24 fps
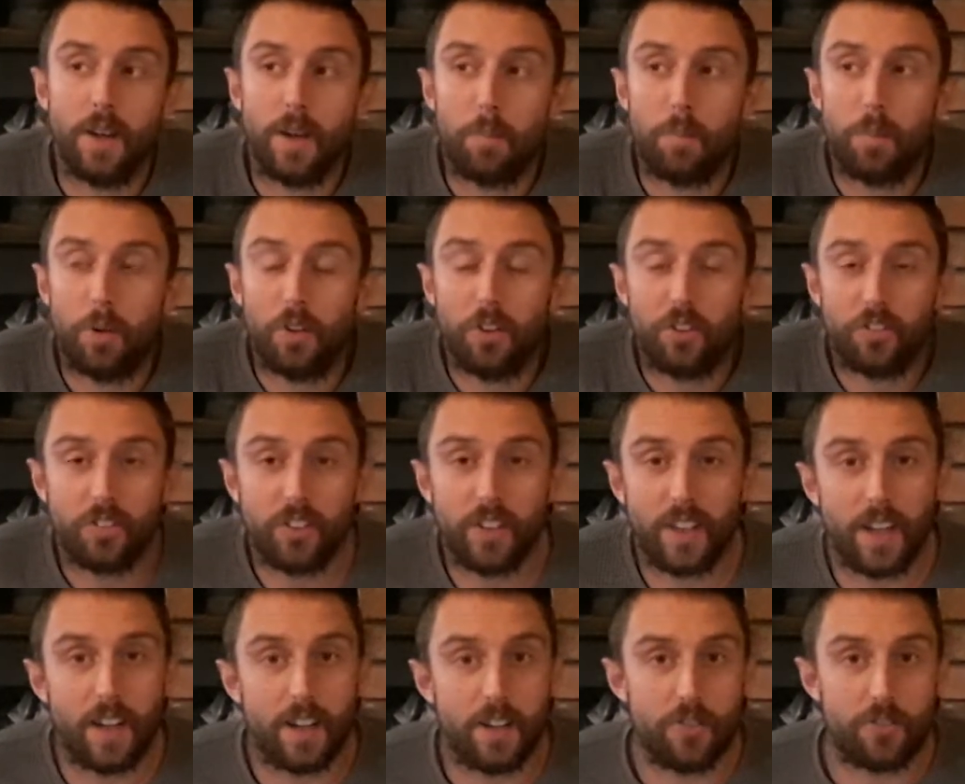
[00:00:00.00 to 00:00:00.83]

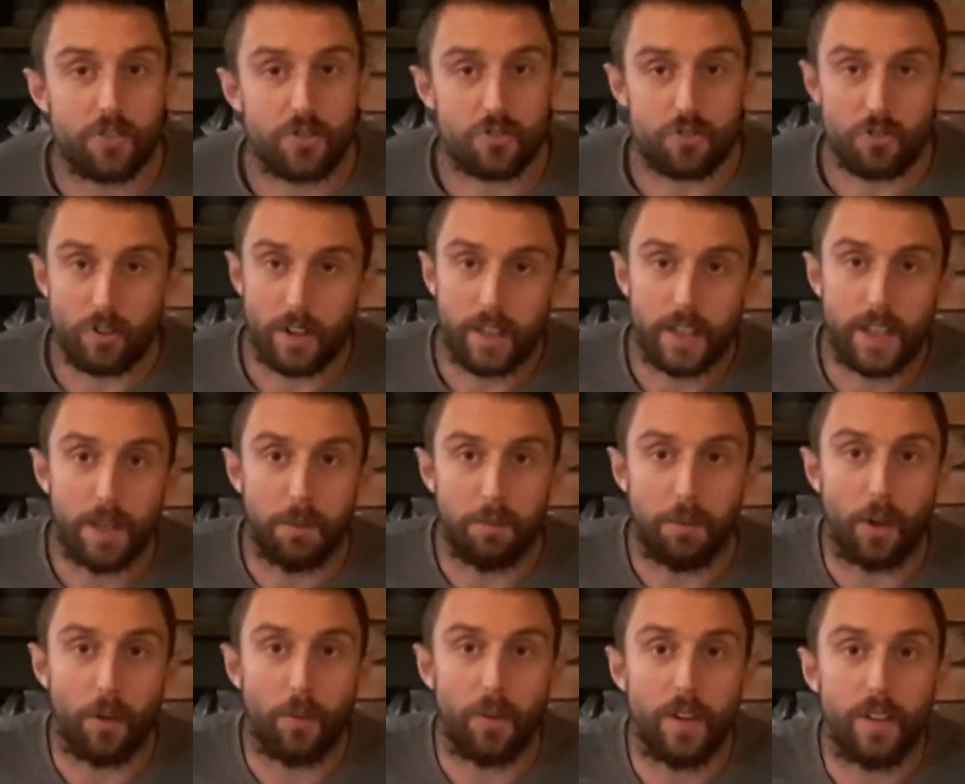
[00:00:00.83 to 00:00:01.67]
Personally, I just try and
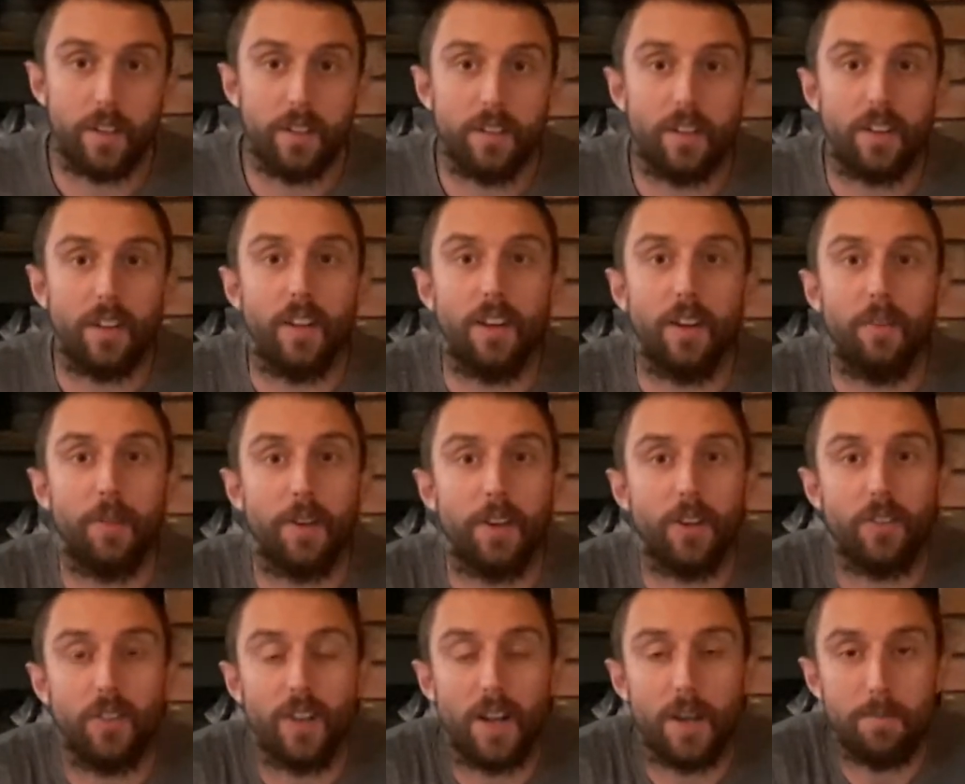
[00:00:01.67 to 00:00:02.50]
keep going. I
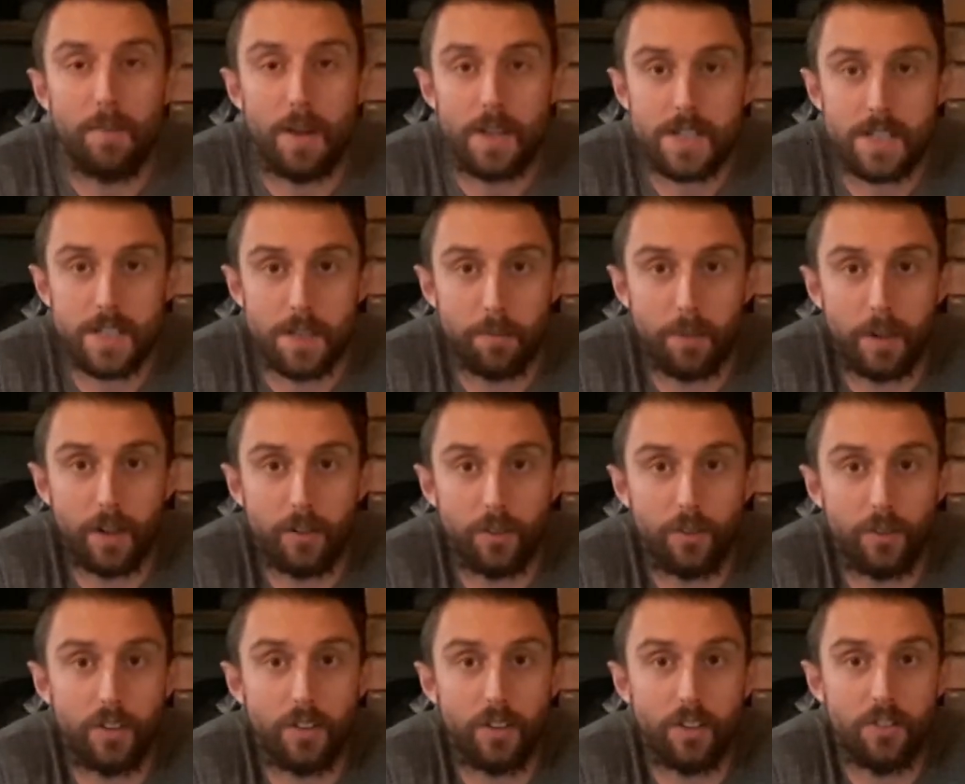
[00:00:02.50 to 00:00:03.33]
don't like messing
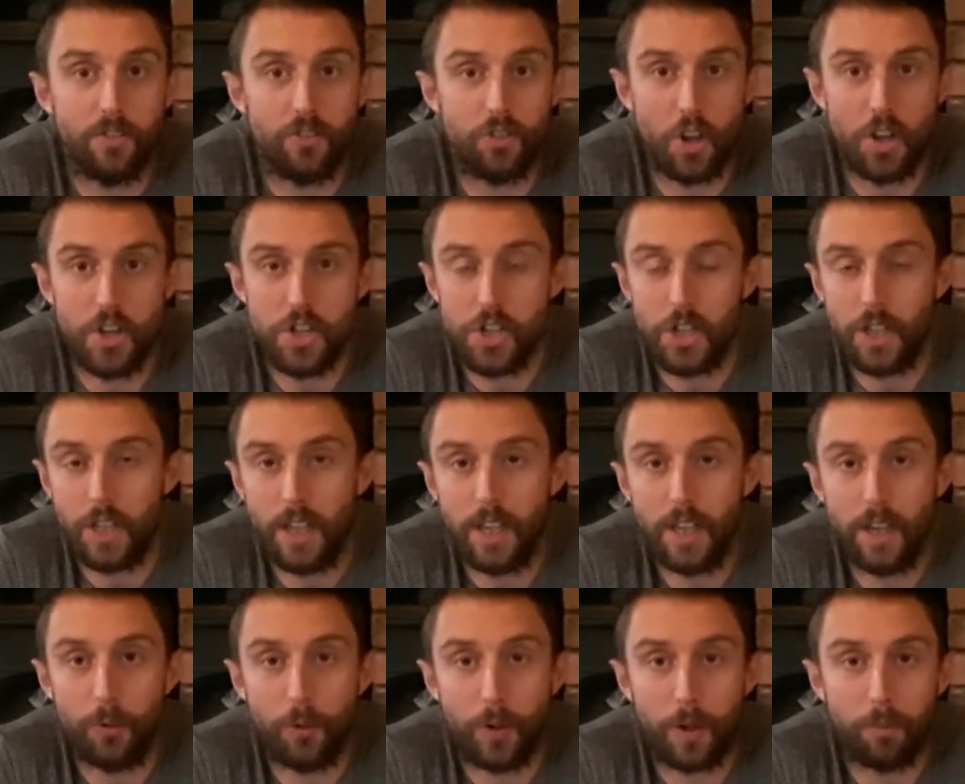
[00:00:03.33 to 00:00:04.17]
about and changing
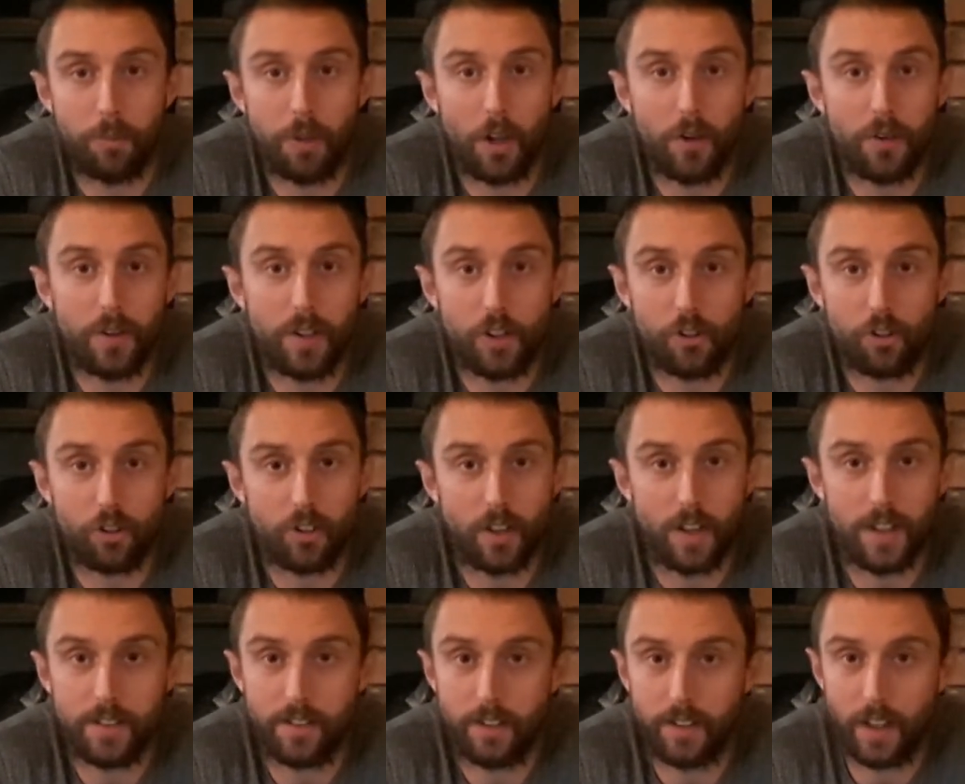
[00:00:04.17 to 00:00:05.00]
gear when I'm going. I just
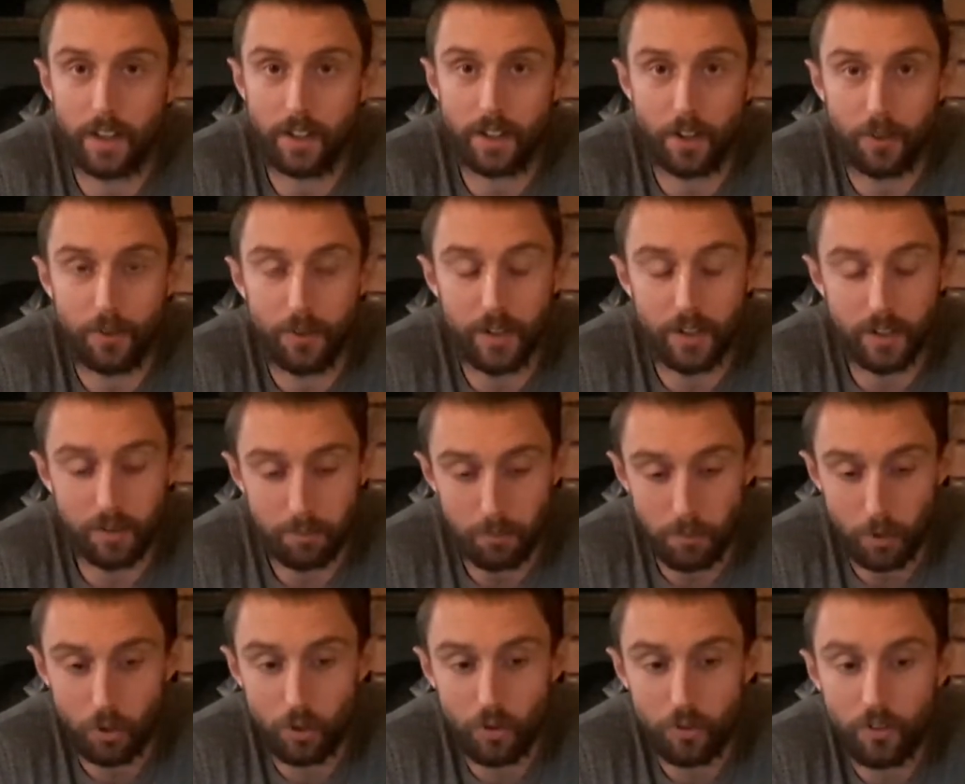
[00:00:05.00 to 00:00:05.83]
like to get going and
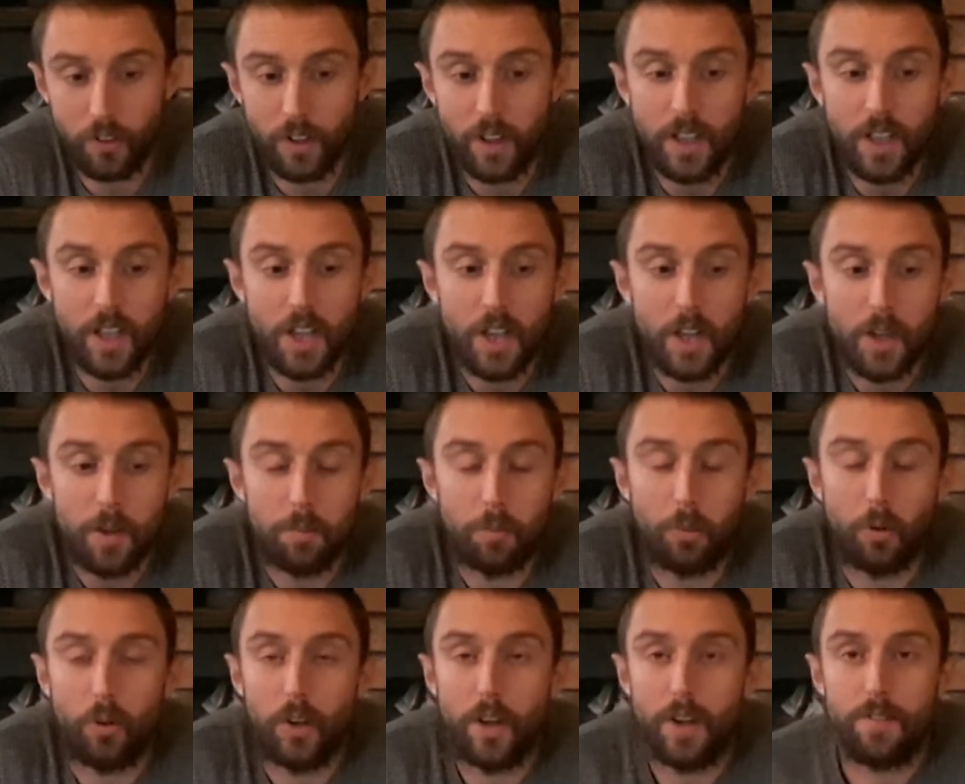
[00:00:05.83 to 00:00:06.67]
move.
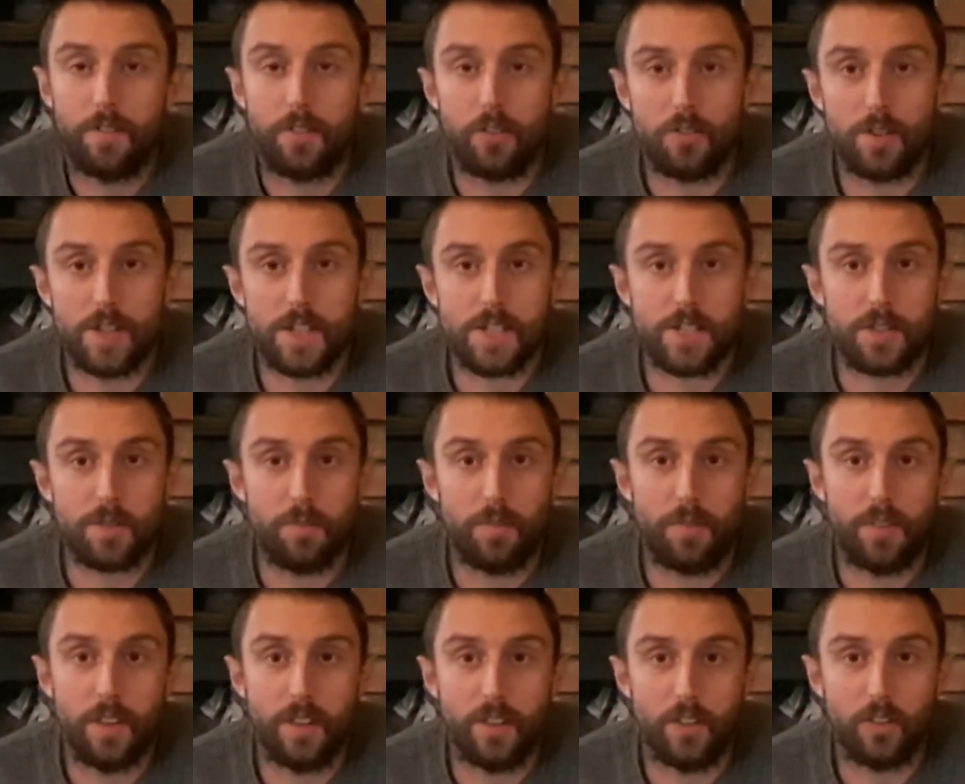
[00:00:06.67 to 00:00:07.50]
But if there is
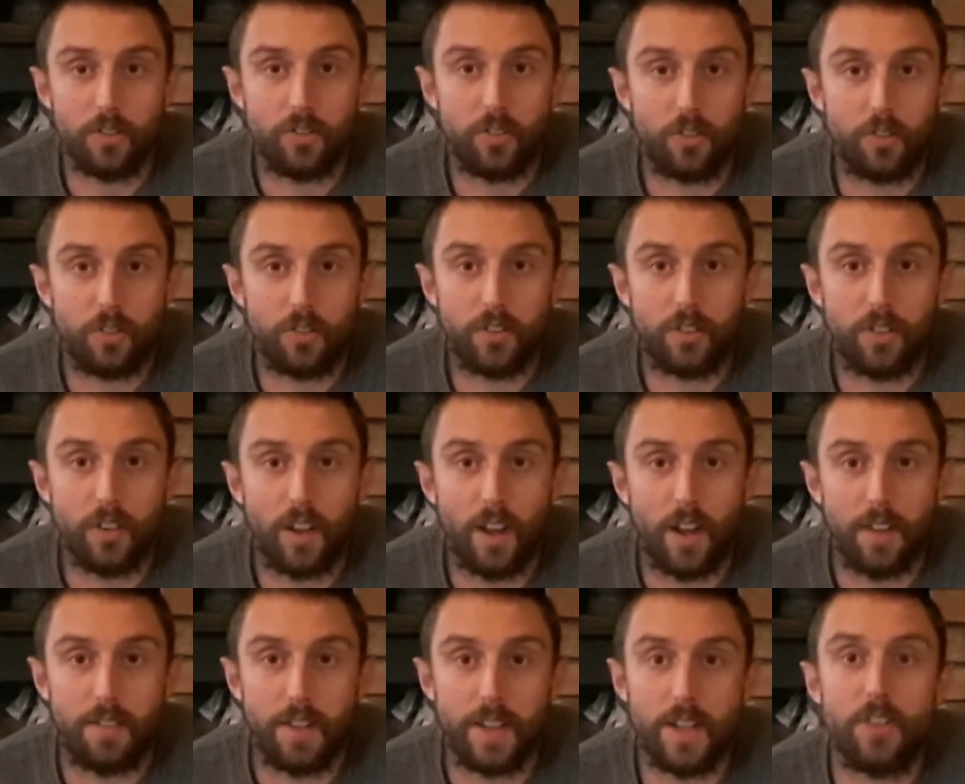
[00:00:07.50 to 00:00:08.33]
something that's,
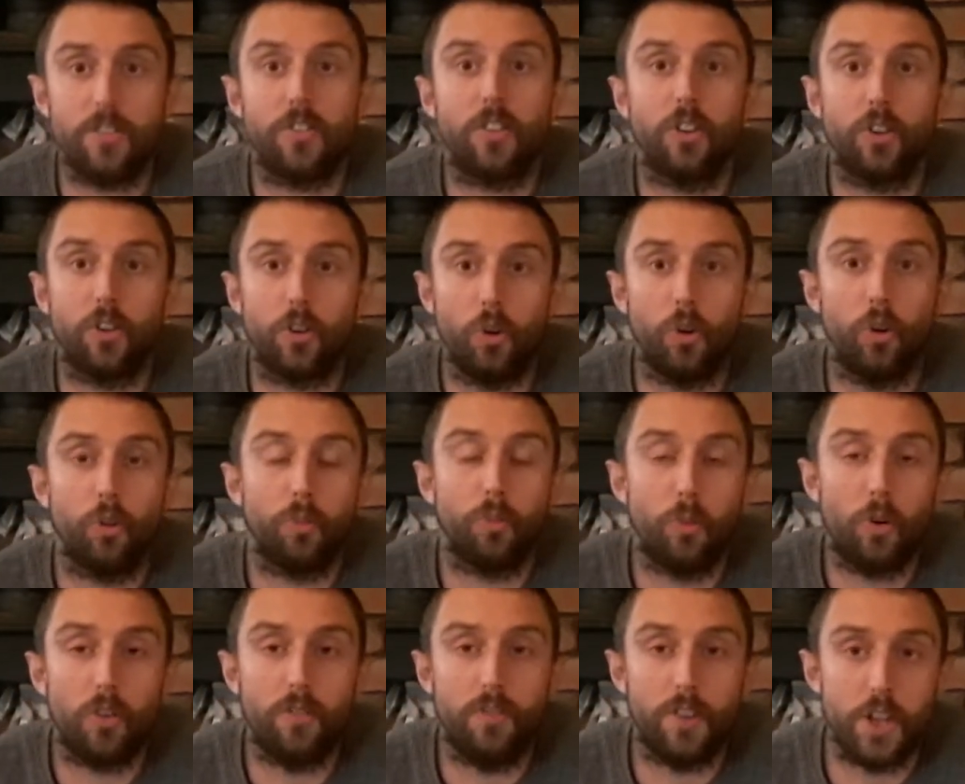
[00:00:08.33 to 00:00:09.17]
I think it's going to cause
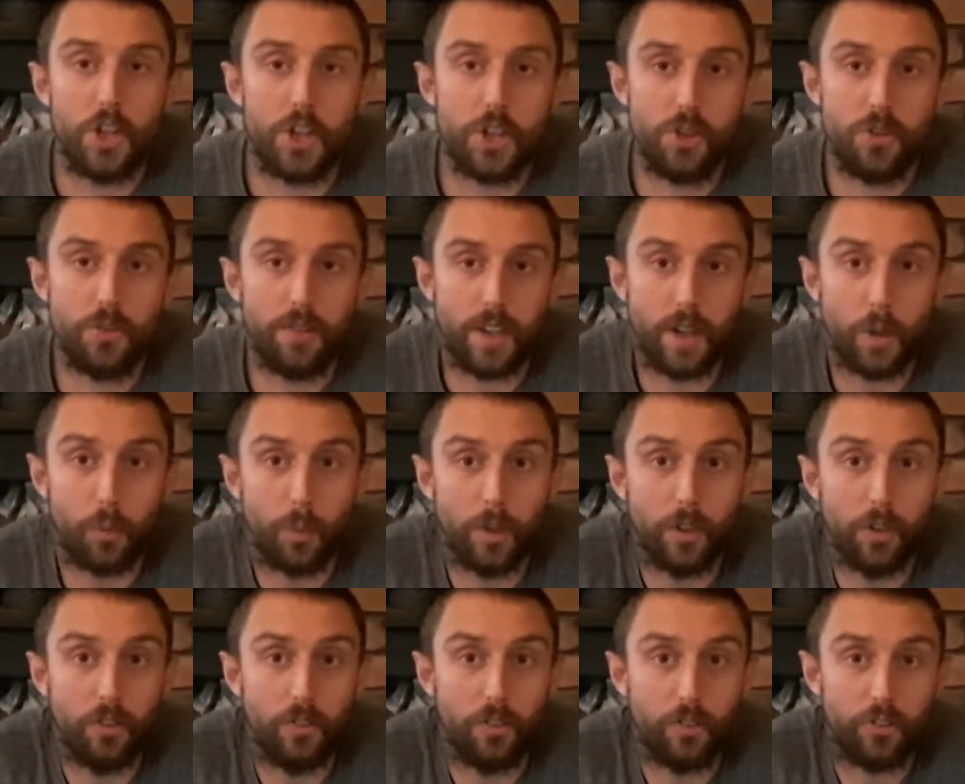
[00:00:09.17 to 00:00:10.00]
more of an issue, then I
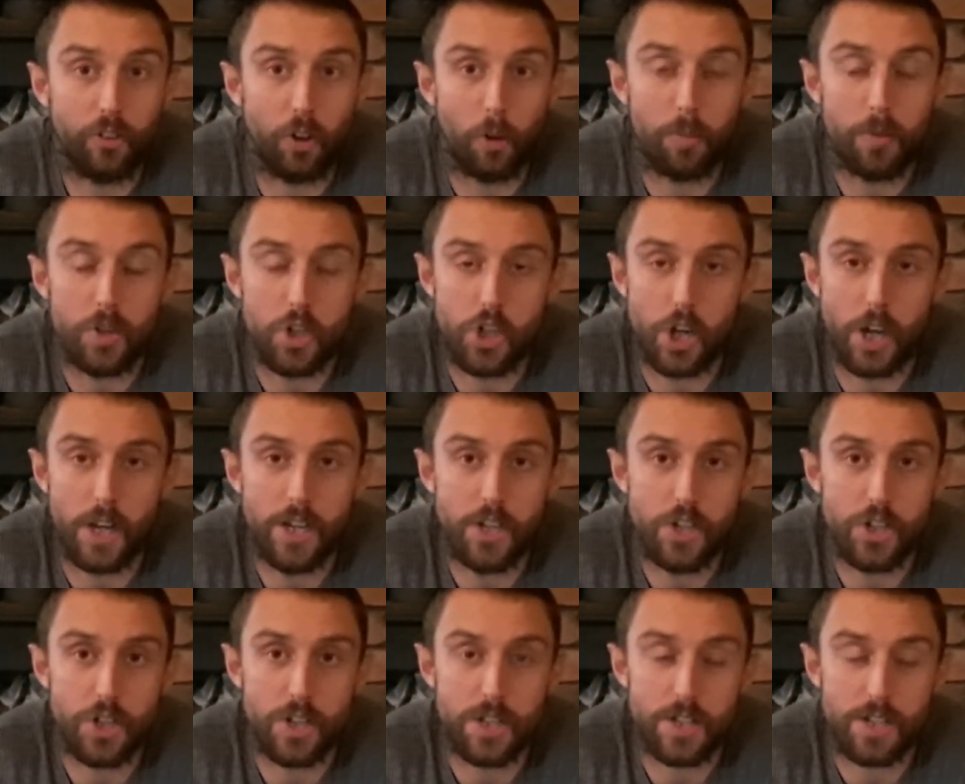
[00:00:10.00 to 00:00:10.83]
will stop and
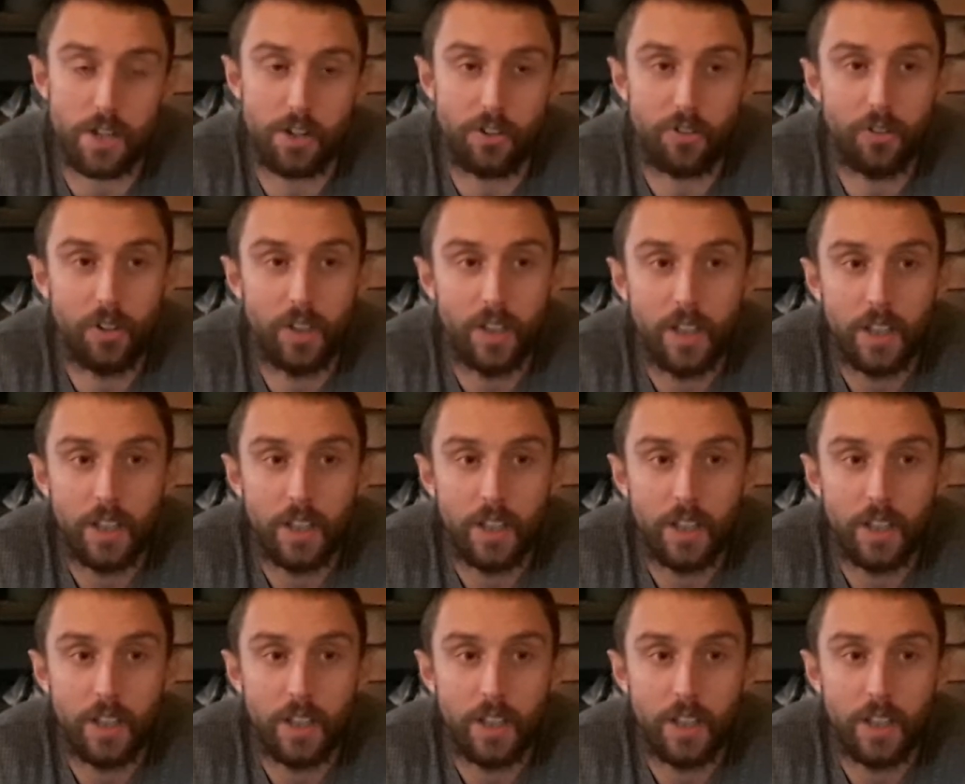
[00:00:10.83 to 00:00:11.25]
change it. So